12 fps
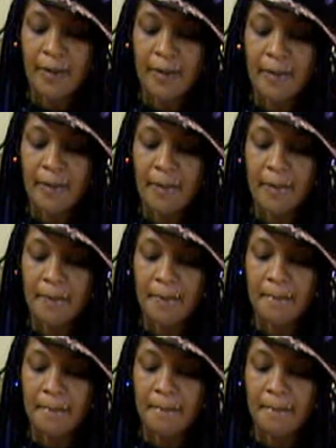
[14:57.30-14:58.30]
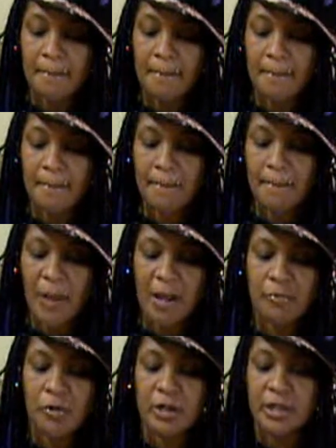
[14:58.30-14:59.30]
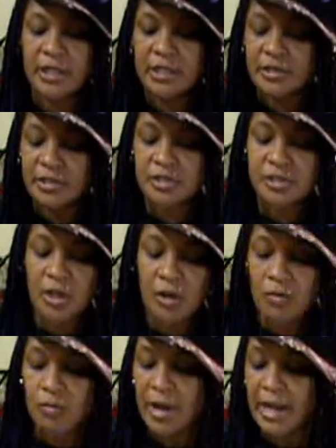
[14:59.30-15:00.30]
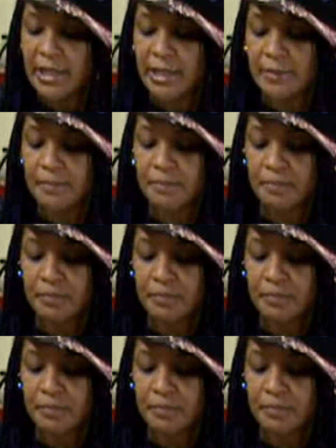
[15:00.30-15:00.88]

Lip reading: I'm going to get this all ready,